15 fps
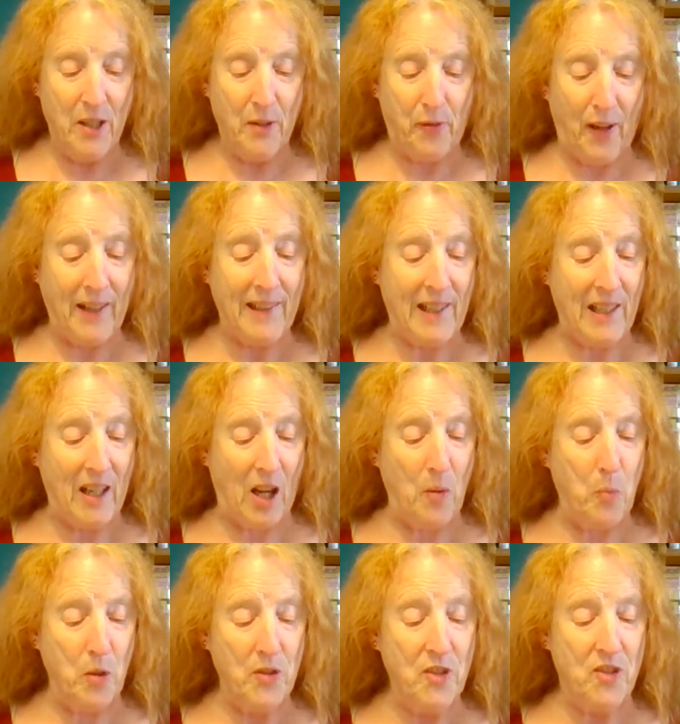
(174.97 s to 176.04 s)
Frankly, I
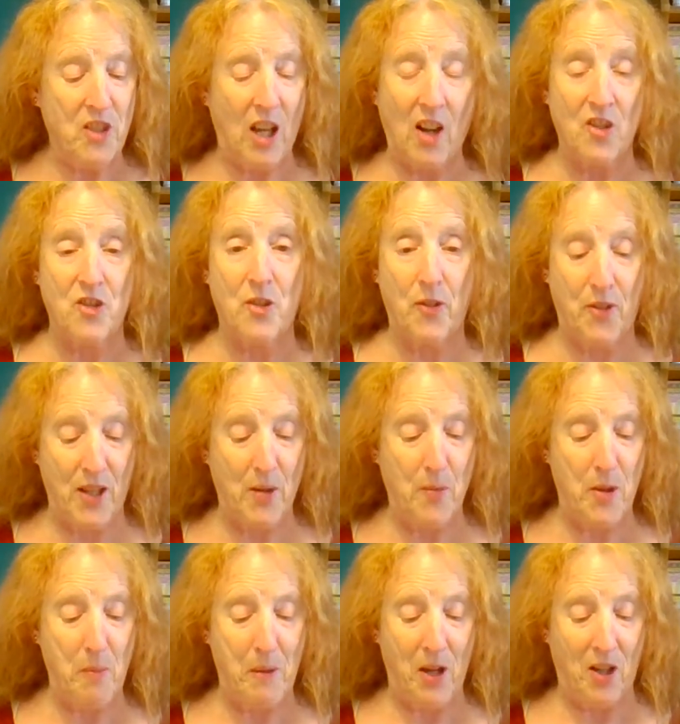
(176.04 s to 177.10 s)
wouldn't touch the thing
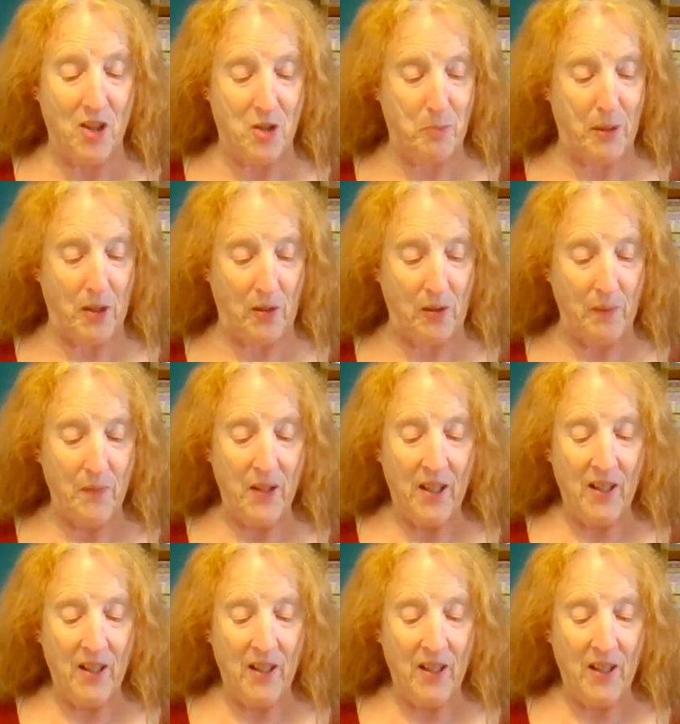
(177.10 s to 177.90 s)
with a barge pole.